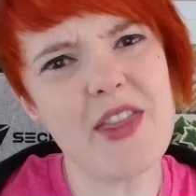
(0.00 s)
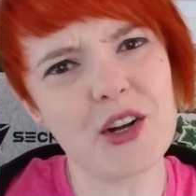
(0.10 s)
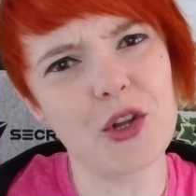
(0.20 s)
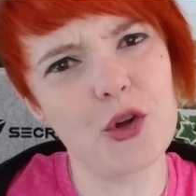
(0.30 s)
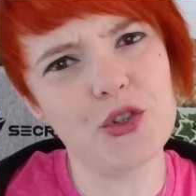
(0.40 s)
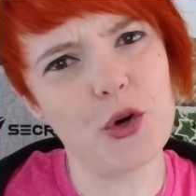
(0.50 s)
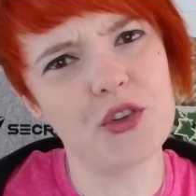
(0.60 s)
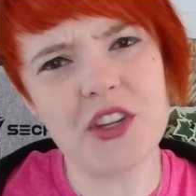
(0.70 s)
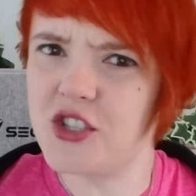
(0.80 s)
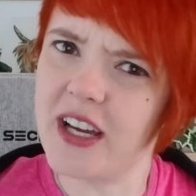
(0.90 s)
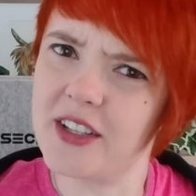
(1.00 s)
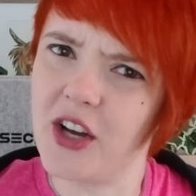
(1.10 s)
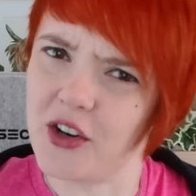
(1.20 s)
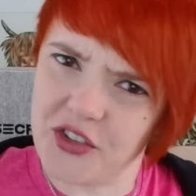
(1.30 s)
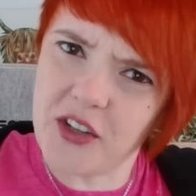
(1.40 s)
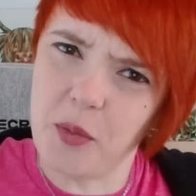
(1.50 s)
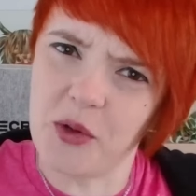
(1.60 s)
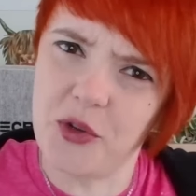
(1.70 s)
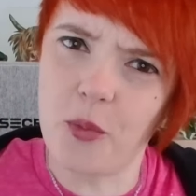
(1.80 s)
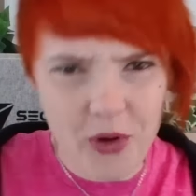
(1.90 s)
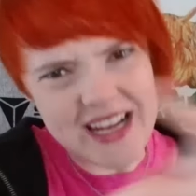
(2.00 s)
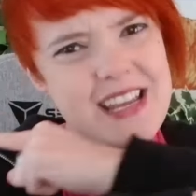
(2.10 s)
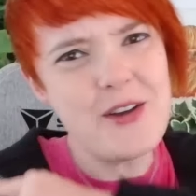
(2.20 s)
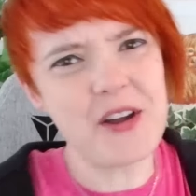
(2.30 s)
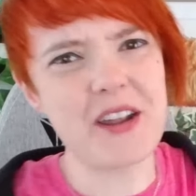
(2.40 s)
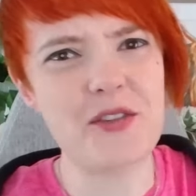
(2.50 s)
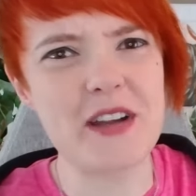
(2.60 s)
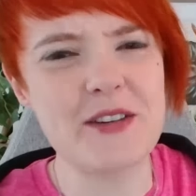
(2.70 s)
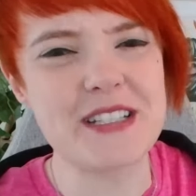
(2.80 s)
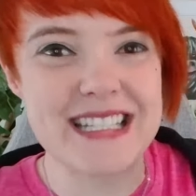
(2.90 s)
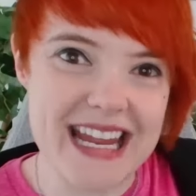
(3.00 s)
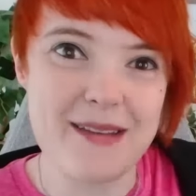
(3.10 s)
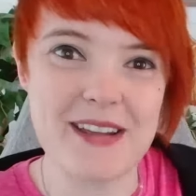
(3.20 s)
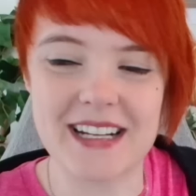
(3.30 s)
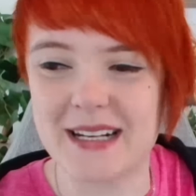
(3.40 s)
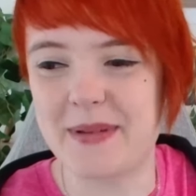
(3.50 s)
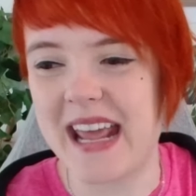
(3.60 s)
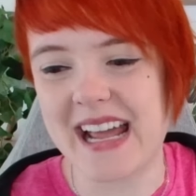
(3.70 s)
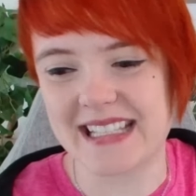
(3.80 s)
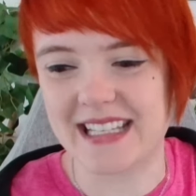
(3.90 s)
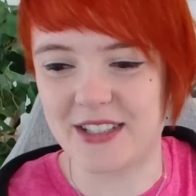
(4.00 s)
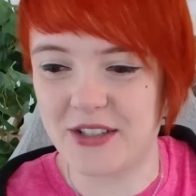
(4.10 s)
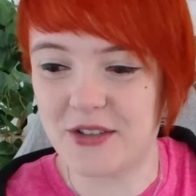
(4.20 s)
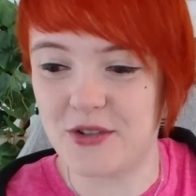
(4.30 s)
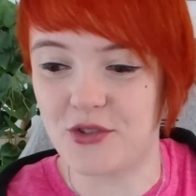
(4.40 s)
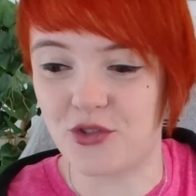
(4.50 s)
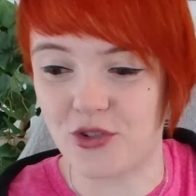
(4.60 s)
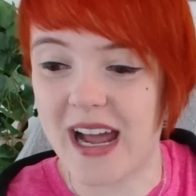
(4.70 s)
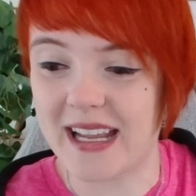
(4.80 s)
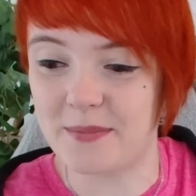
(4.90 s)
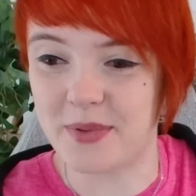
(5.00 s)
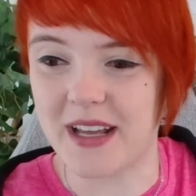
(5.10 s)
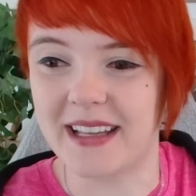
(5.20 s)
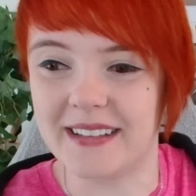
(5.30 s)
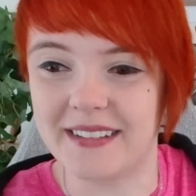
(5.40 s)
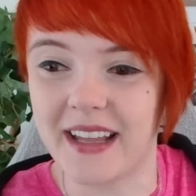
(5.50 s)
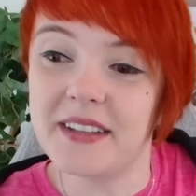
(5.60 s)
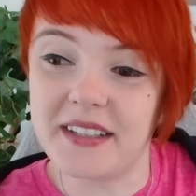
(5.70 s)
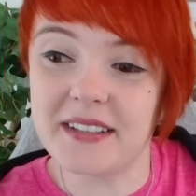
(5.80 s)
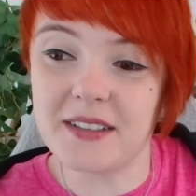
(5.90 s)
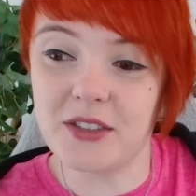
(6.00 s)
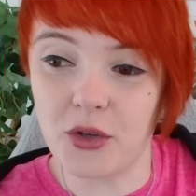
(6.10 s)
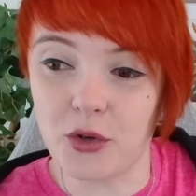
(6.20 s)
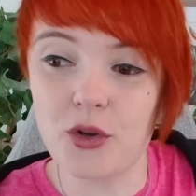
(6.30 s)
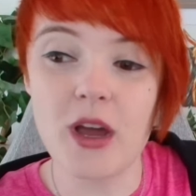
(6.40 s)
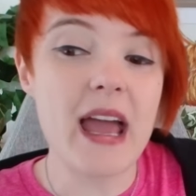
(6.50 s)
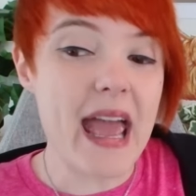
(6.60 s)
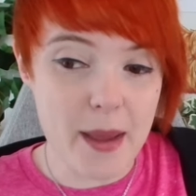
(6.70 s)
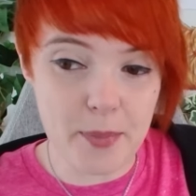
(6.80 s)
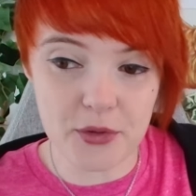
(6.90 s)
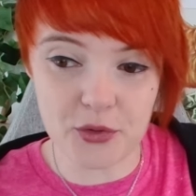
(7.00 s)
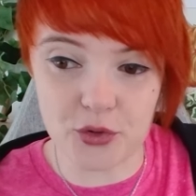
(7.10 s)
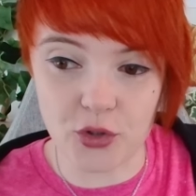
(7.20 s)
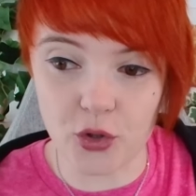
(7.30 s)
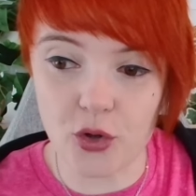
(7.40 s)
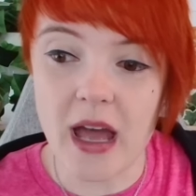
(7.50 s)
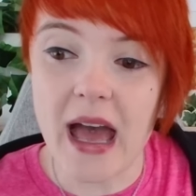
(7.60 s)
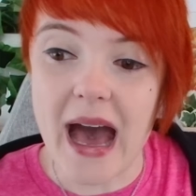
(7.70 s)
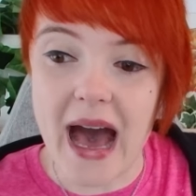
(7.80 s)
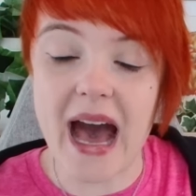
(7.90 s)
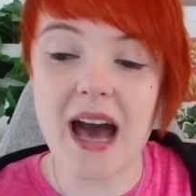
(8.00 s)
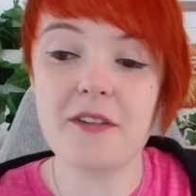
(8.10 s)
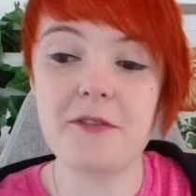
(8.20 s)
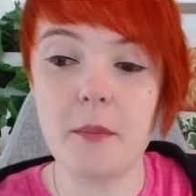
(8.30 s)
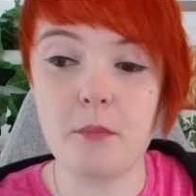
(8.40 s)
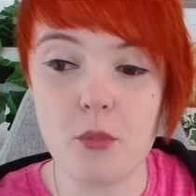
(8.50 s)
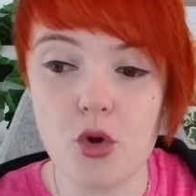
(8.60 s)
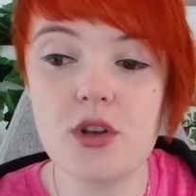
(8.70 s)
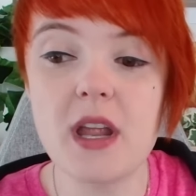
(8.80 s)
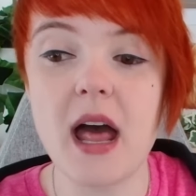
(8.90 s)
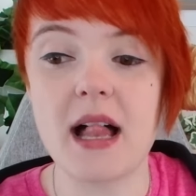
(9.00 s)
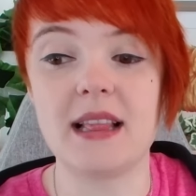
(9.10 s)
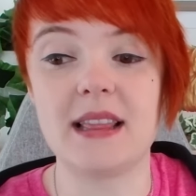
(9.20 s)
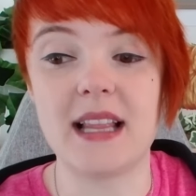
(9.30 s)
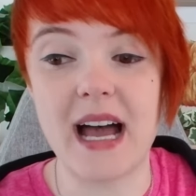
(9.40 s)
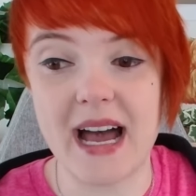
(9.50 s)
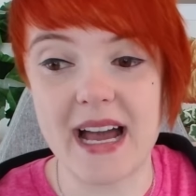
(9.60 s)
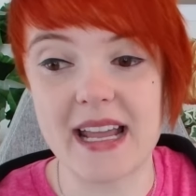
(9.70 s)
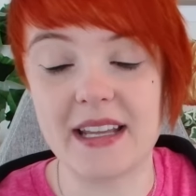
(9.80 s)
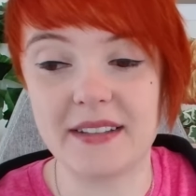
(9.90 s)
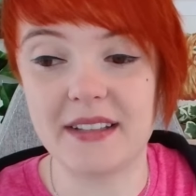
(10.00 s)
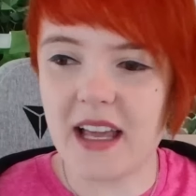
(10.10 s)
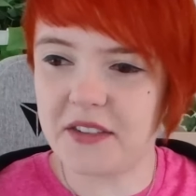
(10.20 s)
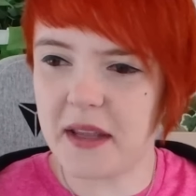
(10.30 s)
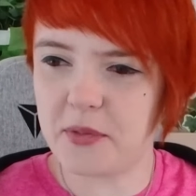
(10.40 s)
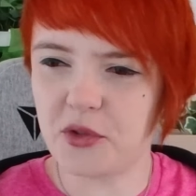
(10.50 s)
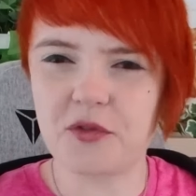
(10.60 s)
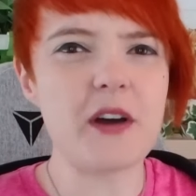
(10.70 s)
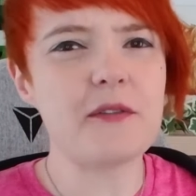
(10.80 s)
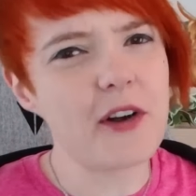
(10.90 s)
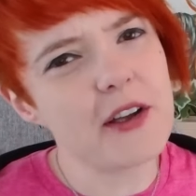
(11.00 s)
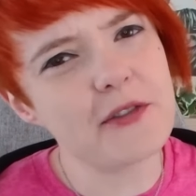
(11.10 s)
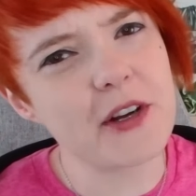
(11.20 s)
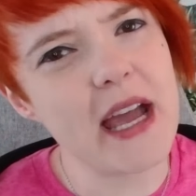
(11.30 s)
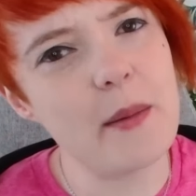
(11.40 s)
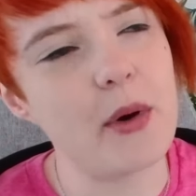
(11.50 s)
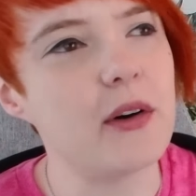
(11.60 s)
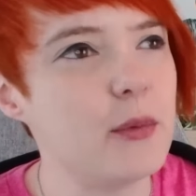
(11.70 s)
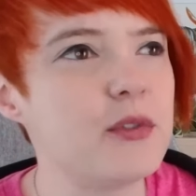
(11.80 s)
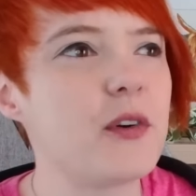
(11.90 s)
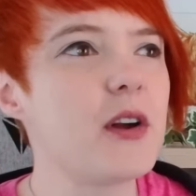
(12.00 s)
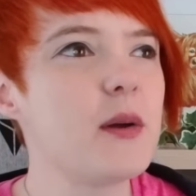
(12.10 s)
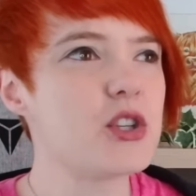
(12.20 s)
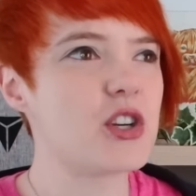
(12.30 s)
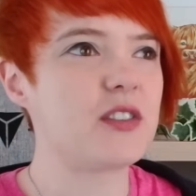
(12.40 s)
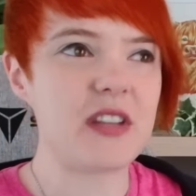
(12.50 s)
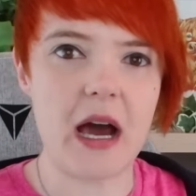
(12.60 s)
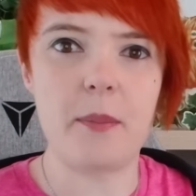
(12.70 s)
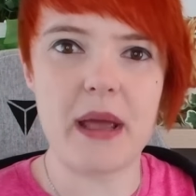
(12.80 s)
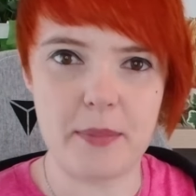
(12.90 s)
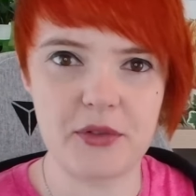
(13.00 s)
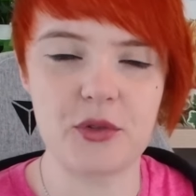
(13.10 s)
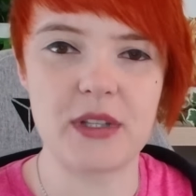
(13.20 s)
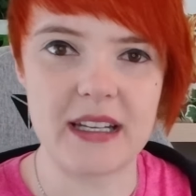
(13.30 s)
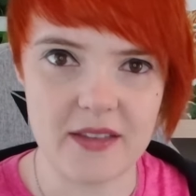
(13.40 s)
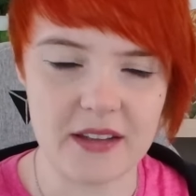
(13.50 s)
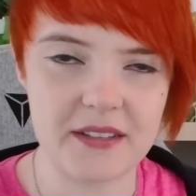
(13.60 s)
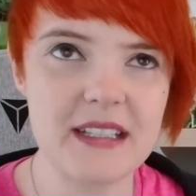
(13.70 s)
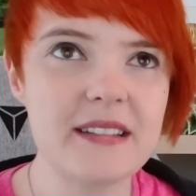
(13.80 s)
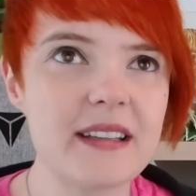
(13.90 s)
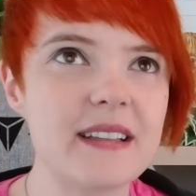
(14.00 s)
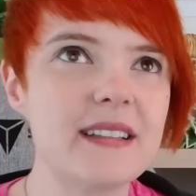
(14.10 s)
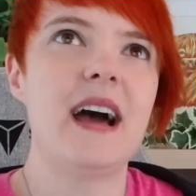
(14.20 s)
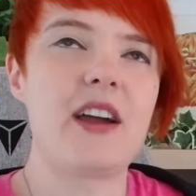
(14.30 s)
there, Glowtoads and Jelly Tars, it's Moscow bringing you another video, and today we are going to be reacting to Dragon Prince Season 2, Episode 2, Half Moon Lies. Last episode felt very forgettable. It was very much a setup episode into this season.